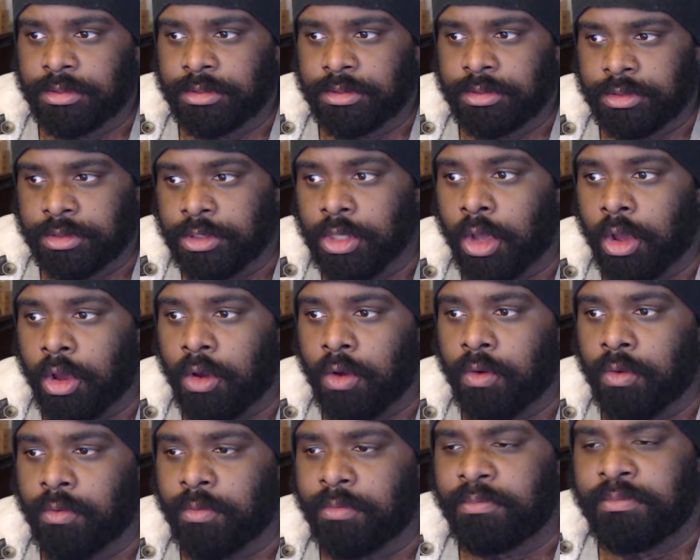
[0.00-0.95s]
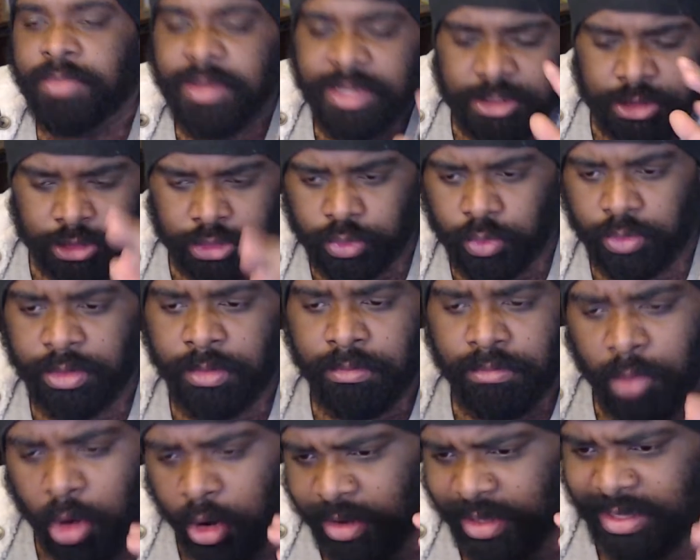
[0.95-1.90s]
so be sure to
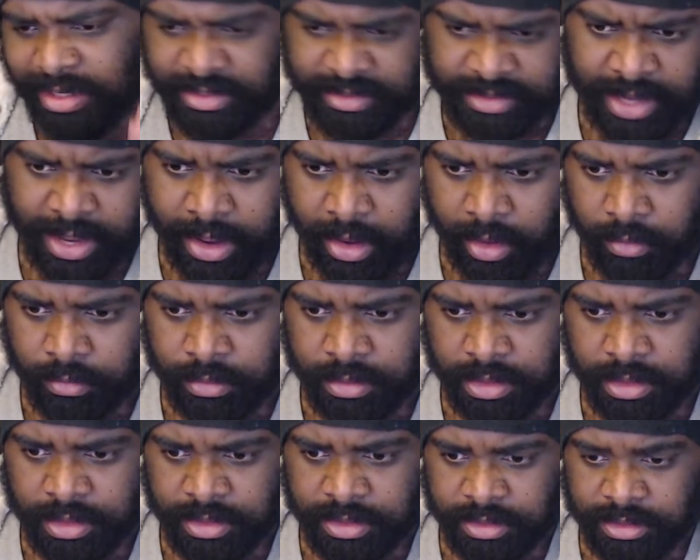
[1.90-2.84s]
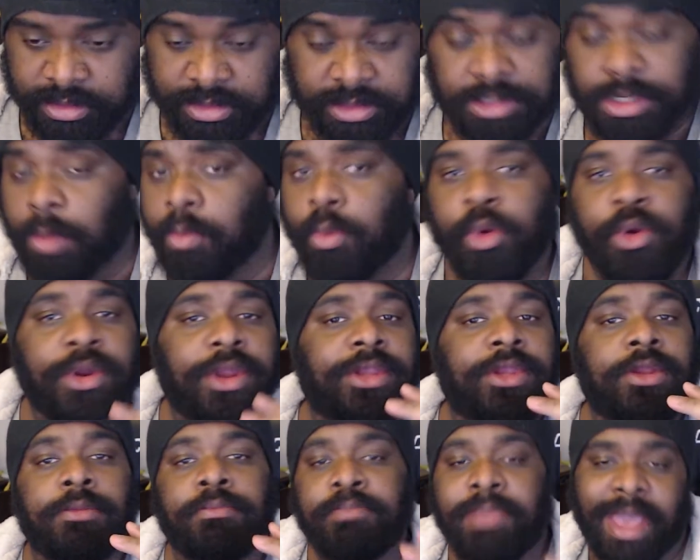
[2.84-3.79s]
mark it down somewhere in
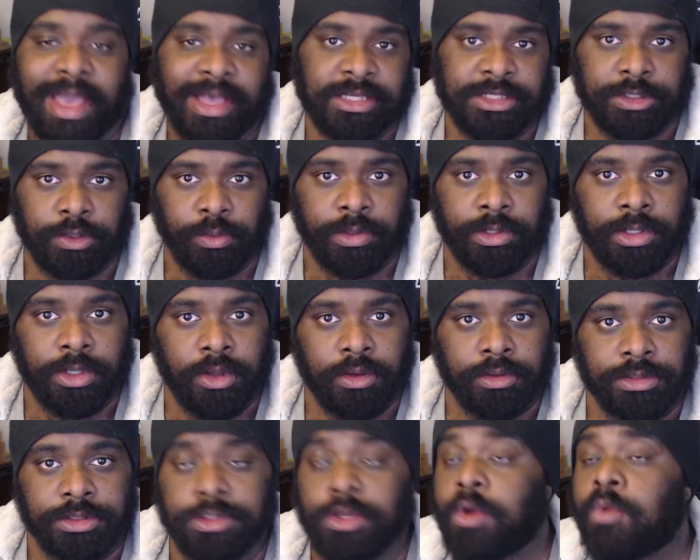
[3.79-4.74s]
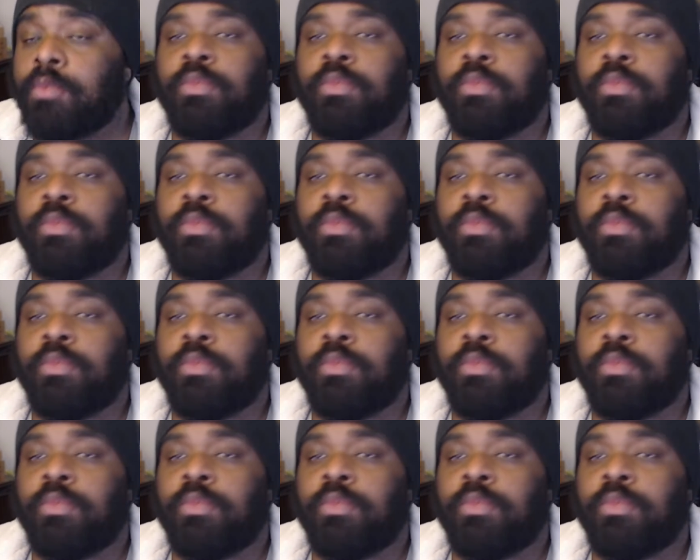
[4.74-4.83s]
your backstory notes,